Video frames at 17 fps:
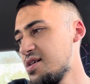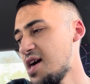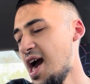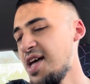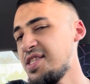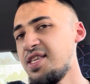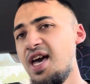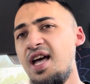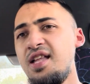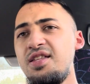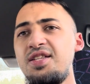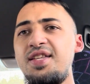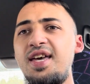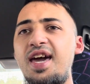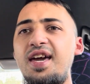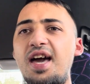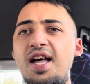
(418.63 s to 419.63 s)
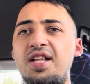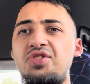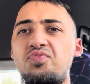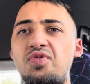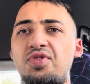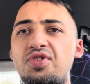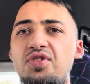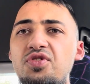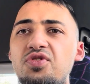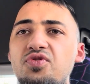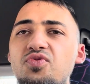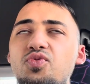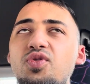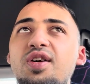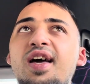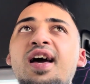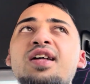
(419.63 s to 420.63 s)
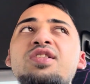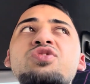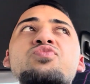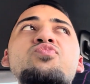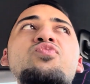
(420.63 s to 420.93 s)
At the end of the day, it ends with you. It ends